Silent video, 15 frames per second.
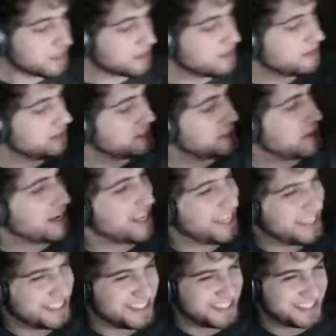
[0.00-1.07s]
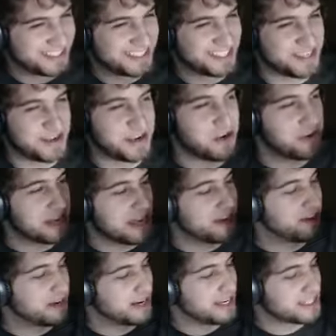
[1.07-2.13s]
So I go down and
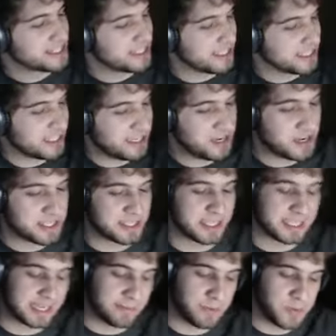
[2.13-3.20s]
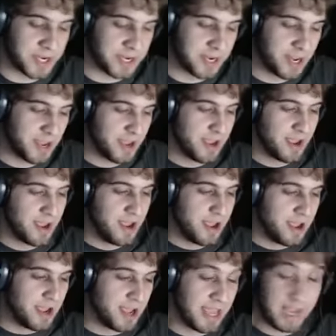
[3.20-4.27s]
I select it. I select everyone,
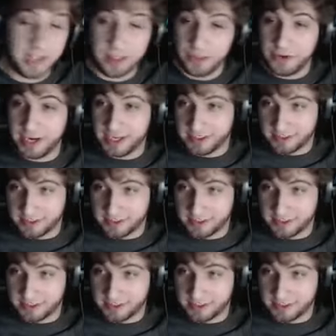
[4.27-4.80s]
including